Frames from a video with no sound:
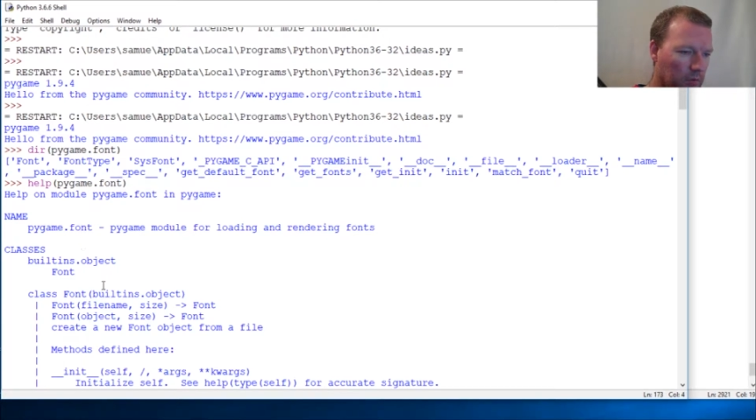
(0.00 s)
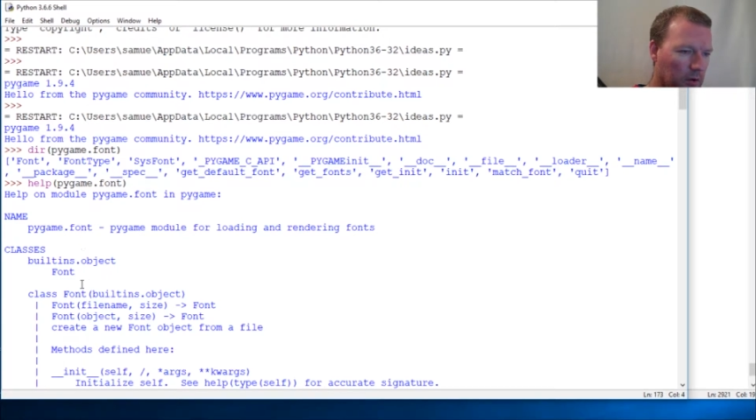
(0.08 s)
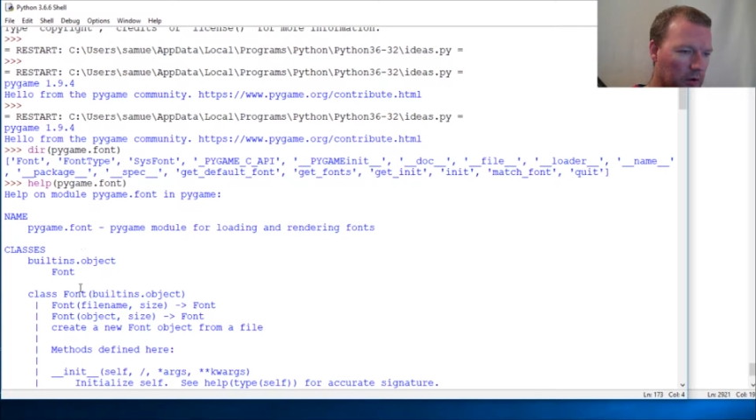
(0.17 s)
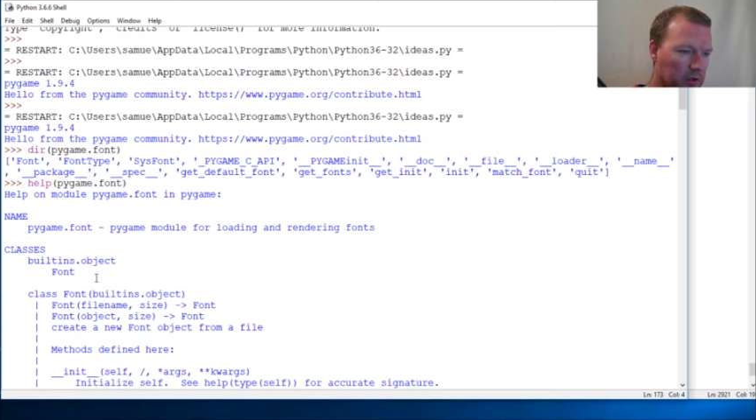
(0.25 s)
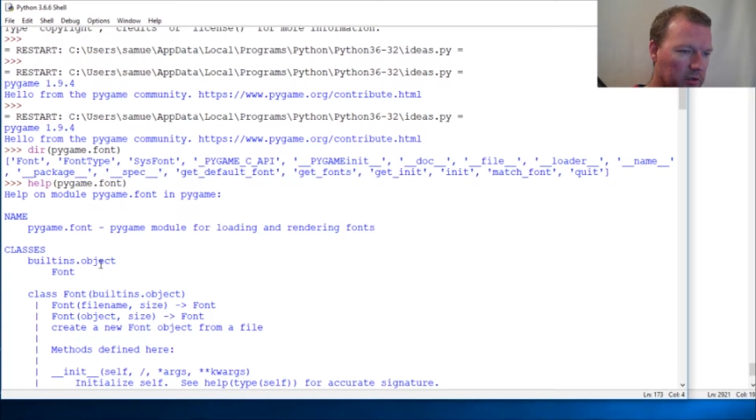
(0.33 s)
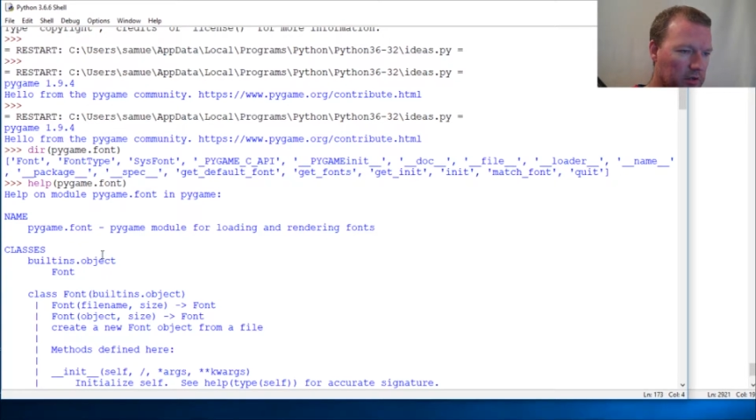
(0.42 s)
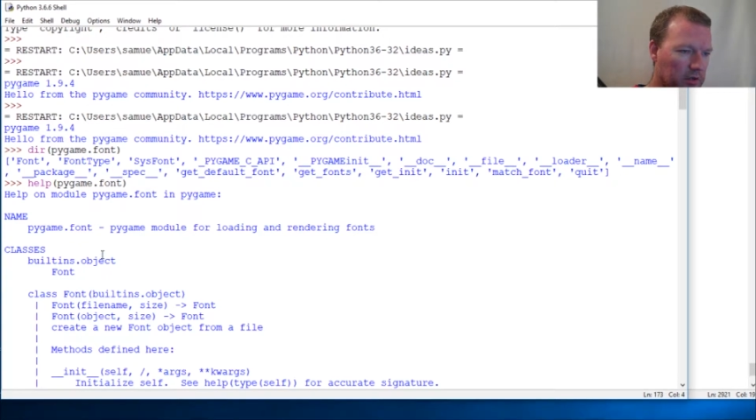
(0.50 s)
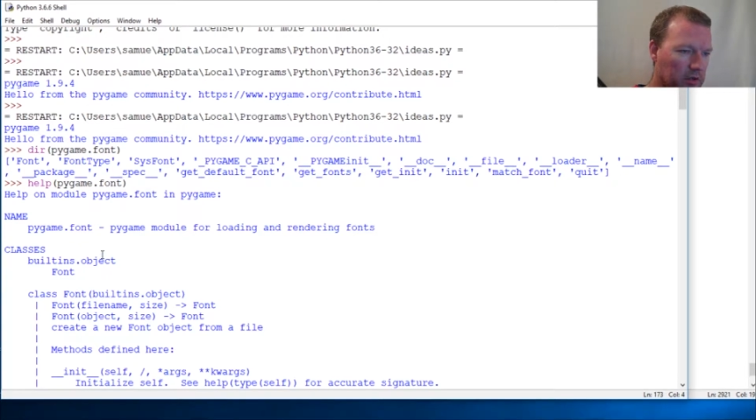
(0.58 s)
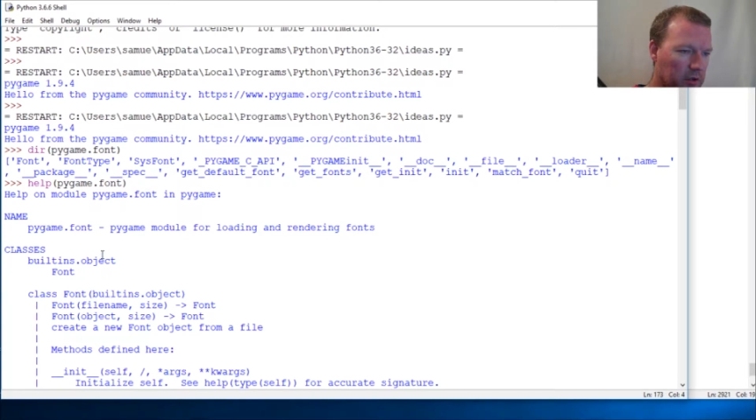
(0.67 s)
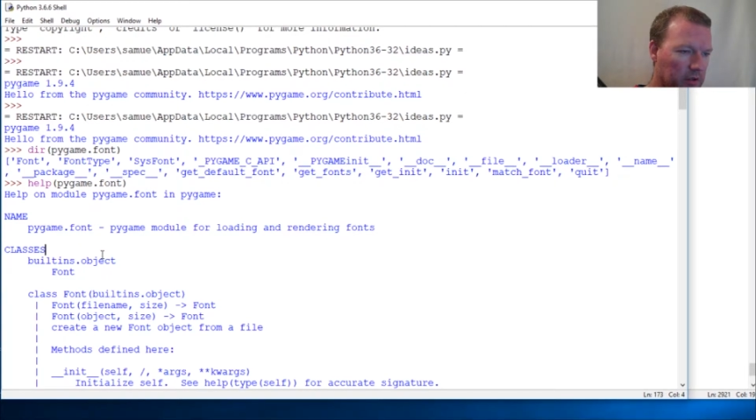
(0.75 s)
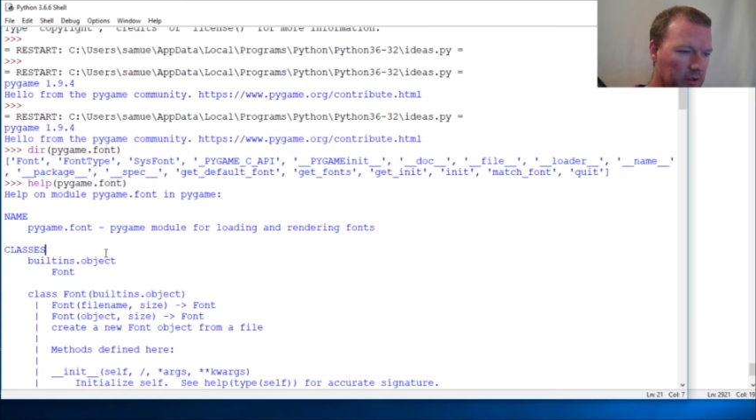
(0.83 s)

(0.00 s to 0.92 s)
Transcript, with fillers: run